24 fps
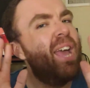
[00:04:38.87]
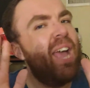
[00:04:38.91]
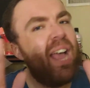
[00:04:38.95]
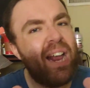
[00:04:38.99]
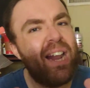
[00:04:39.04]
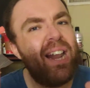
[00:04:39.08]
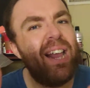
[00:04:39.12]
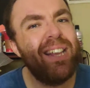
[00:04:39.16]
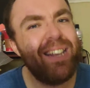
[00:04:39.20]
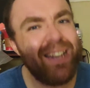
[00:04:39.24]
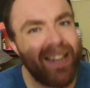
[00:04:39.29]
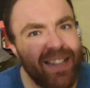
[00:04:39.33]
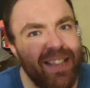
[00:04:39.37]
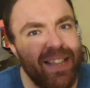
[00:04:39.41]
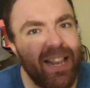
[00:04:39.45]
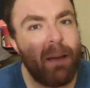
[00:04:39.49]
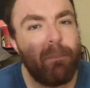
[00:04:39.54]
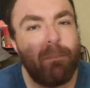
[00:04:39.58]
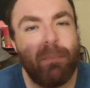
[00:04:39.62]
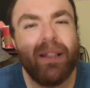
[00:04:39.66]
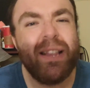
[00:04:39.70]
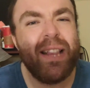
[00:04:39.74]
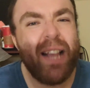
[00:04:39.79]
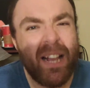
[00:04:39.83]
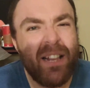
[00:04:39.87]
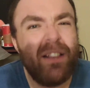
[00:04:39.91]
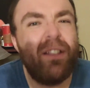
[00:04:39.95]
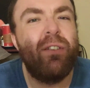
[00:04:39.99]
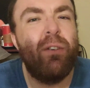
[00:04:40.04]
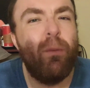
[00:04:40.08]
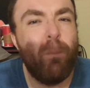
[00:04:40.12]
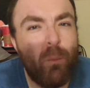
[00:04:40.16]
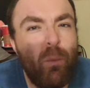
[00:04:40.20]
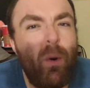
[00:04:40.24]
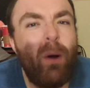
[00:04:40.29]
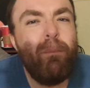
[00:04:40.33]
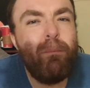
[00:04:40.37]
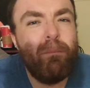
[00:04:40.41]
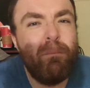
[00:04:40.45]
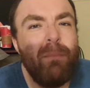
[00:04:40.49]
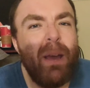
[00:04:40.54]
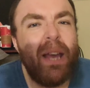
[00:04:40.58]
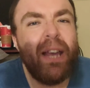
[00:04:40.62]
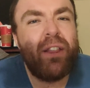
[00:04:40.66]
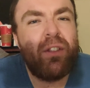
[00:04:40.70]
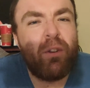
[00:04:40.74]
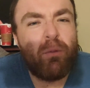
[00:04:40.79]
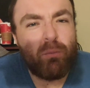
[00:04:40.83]
And I get that, but that's what
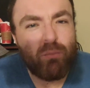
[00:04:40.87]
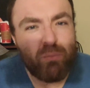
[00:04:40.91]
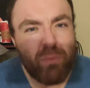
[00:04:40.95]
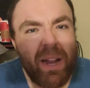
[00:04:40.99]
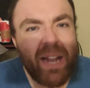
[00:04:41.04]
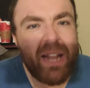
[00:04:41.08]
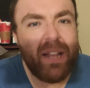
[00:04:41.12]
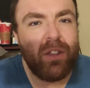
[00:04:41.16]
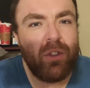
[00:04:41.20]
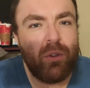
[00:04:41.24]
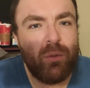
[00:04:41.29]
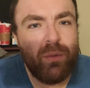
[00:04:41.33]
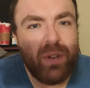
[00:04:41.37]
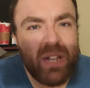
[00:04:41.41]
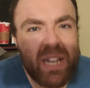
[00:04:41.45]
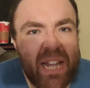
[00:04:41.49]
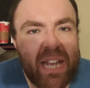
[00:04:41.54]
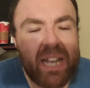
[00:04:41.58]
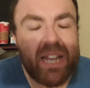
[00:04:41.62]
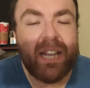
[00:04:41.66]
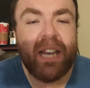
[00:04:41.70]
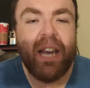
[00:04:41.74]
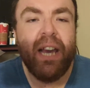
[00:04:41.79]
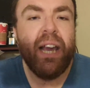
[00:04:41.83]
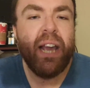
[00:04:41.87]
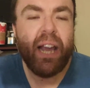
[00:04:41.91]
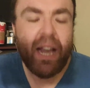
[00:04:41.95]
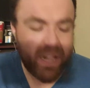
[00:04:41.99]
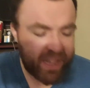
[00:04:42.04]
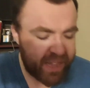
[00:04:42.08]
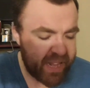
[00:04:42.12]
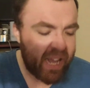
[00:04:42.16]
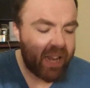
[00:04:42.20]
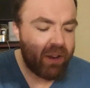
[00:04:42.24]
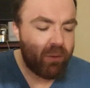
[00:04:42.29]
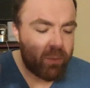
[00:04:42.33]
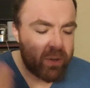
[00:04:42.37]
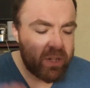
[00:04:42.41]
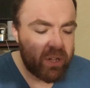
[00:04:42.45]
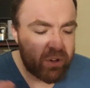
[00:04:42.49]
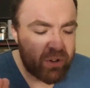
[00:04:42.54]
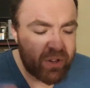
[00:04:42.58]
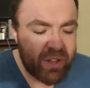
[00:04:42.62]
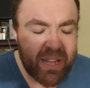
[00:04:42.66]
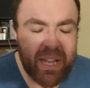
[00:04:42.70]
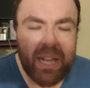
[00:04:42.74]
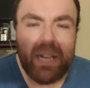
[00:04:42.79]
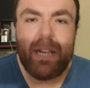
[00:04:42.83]
makes a rant unique. It's that when you're
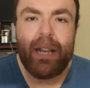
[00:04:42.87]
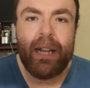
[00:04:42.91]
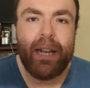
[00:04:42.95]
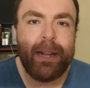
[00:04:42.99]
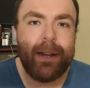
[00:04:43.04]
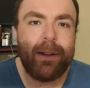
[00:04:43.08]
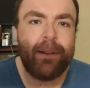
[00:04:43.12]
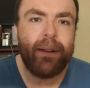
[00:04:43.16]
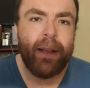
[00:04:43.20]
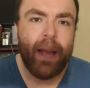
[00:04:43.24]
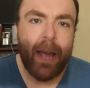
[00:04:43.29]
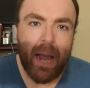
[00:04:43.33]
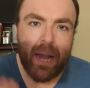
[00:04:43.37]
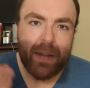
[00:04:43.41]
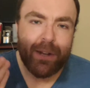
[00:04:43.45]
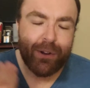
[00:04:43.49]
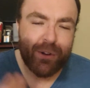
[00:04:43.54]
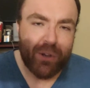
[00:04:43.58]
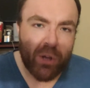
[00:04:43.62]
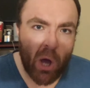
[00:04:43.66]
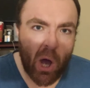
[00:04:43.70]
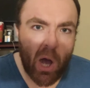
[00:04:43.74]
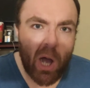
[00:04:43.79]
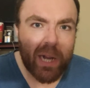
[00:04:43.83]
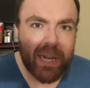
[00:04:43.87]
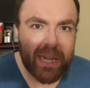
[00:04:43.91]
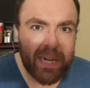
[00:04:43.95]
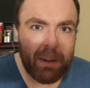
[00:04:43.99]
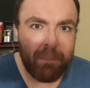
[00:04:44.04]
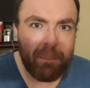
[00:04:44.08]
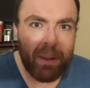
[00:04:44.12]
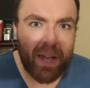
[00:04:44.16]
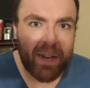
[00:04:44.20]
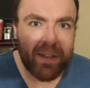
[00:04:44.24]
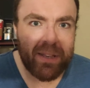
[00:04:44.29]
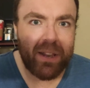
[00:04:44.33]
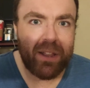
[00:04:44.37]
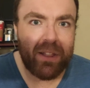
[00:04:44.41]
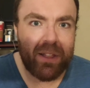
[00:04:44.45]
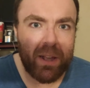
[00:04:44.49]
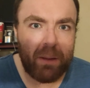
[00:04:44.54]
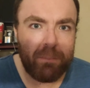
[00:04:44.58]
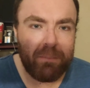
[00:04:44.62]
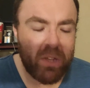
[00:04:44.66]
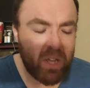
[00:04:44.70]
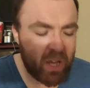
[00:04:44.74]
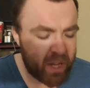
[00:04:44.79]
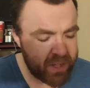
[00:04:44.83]
sitting here and you're talking about the
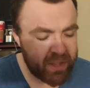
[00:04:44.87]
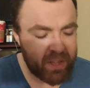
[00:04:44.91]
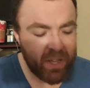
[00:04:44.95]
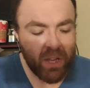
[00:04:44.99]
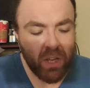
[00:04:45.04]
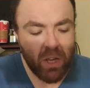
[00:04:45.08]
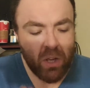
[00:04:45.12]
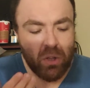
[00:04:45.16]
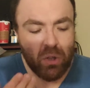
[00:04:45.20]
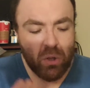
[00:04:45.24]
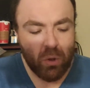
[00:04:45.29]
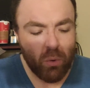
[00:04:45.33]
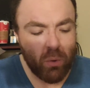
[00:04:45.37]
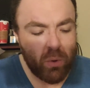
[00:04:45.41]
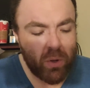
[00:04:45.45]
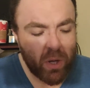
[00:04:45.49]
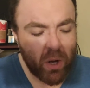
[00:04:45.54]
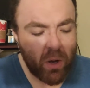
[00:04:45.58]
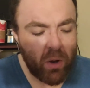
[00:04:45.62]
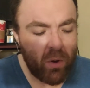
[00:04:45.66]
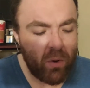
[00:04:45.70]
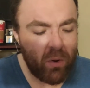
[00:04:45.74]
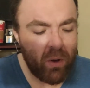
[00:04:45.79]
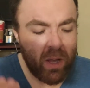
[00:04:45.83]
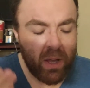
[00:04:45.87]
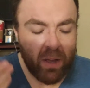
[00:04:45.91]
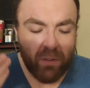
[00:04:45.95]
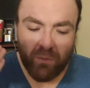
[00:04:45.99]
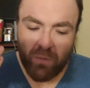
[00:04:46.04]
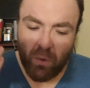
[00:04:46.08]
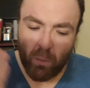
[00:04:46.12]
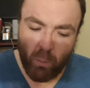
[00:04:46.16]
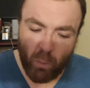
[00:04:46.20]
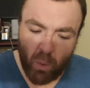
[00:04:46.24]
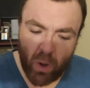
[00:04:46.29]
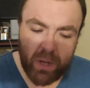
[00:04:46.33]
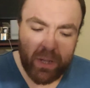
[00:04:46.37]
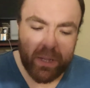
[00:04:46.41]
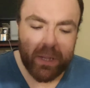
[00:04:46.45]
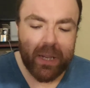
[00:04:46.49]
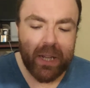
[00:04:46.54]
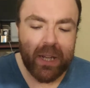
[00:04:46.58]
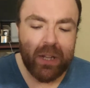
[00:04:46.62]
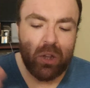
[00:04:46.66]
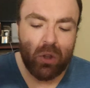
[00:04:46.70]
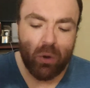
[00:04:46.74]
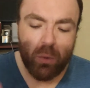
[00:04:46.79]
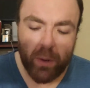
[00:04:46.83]
subject, you go from one
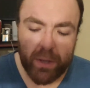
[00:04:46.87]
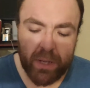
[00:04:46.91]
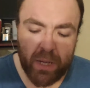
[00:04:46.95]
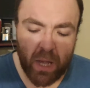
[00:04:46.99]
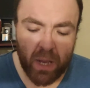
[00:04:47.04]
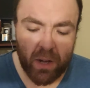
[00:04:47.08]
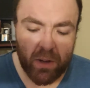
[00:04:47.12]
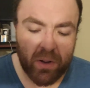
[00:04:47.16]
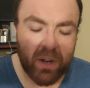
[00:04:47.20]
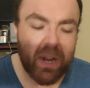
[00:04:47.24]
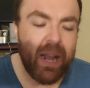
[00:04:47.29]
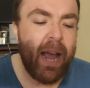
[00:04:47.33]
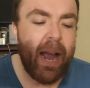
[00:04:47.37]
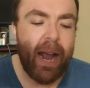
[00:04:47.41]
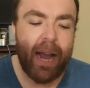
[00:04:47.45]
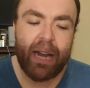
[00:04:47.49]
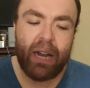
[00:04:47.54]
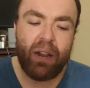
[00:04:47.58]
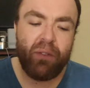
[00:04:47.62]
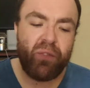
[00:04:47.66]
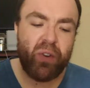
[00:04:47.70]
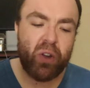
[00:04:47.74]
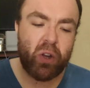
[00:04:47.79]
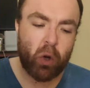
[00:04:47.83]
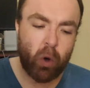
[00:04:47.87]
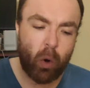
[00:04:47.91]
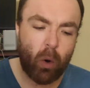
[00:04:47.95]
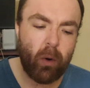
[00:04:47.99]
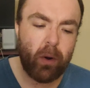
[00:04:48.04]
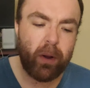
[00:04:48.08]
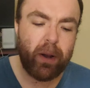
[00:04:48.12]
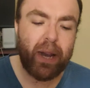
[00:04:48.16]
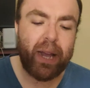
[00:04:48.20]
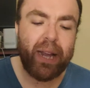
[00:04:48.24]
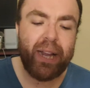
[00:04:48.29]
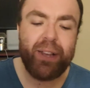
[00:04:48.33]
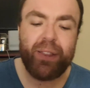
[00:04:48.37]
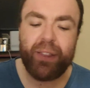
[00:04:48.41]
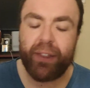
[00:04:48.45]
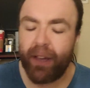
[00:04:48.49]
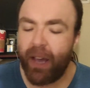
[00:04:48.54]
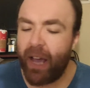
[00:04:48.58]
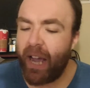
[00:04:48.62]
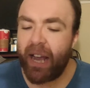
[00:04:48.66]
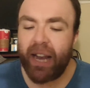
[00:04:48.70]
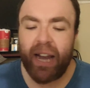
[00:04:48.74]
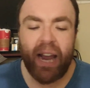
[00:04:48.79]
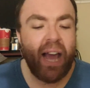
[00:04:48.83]
thing to another. And if it correlates
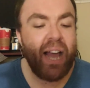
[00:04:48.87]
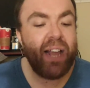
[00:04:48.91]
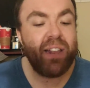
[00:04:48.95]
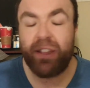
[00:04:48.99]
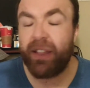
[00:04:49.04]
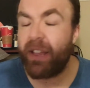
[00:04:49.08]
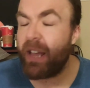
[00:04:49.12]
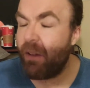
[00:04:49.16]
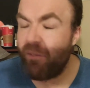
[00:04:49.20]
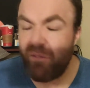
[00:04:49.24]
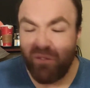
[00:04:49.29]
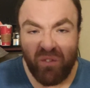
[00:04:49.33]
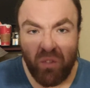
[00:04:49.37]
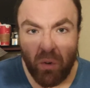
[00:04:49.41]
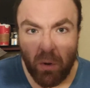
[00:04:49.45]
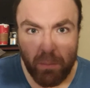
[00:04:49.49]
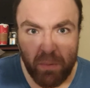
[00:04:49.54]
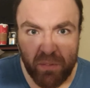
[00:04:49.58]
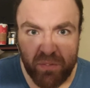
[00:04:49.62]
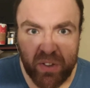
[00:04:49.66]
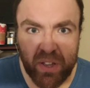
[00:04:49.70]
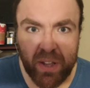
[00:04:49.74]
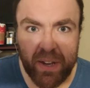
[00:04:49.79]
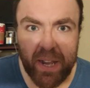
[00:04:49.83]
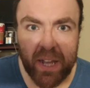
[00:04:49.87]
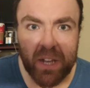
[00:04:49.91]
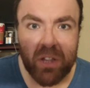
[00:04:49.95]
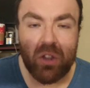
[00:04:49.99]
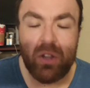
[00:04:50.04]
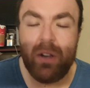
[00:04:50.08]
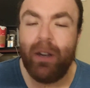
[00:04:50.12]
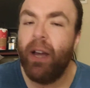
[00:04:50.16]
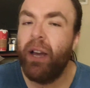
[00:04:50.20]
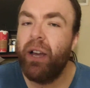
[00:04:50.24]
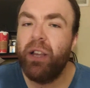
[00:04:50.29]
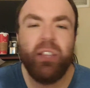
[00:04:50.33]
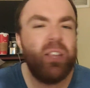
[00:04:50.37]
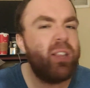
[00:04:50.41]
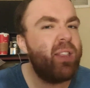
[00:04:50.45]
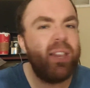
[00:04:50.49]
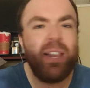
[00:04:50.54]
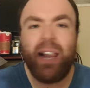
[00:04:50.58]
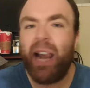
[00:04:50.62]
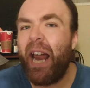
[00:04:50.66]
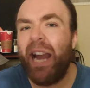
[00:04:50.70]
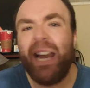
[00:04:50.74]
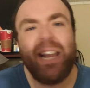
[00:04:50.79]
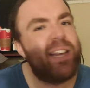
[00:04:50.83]
and it has some form of connection, just
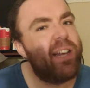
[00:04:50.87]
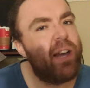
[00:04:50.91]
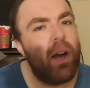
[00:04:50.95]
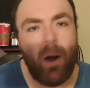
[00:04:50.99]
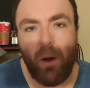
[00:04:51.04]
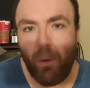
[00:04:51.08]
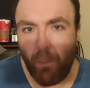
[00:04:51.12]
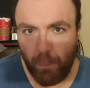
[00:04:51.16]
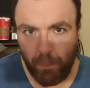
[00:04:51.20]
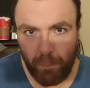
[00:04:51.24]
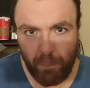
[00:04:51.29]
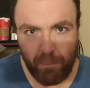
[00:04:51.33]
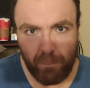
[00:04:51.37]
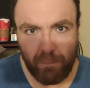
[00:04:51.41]
let it go.